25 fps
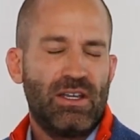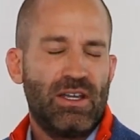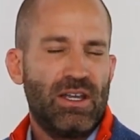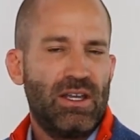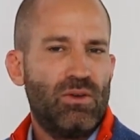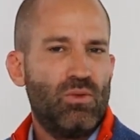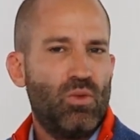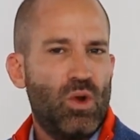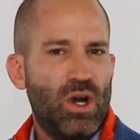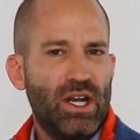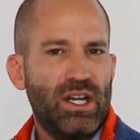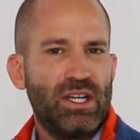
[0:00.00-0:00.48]

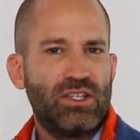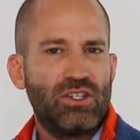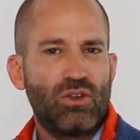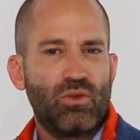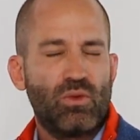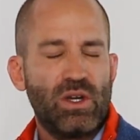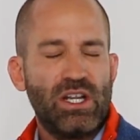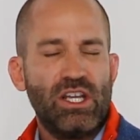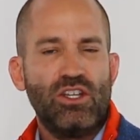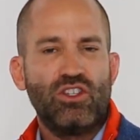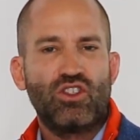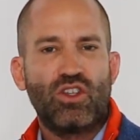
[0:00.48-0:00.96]
and wanted
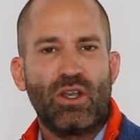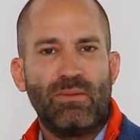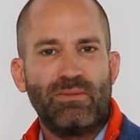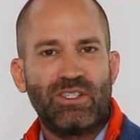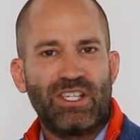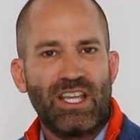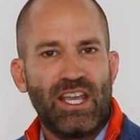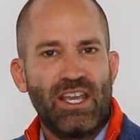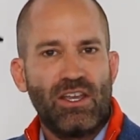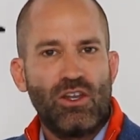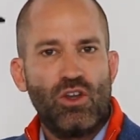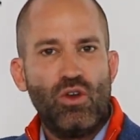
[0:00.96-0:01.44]
to re. So I'm
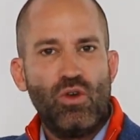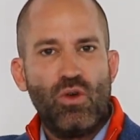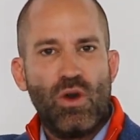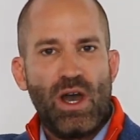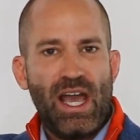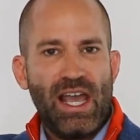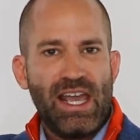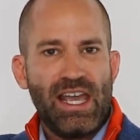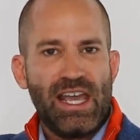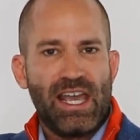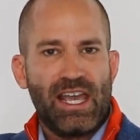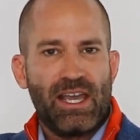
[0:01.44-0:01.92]
saying who
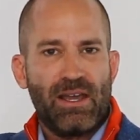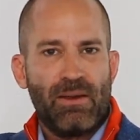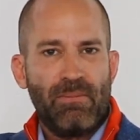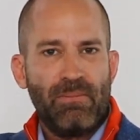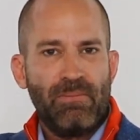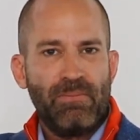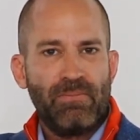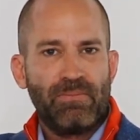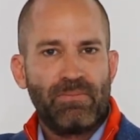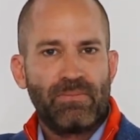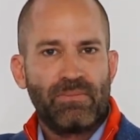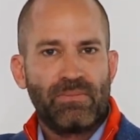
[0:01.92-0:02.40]
I
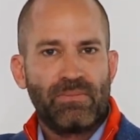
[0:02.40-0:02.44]
am.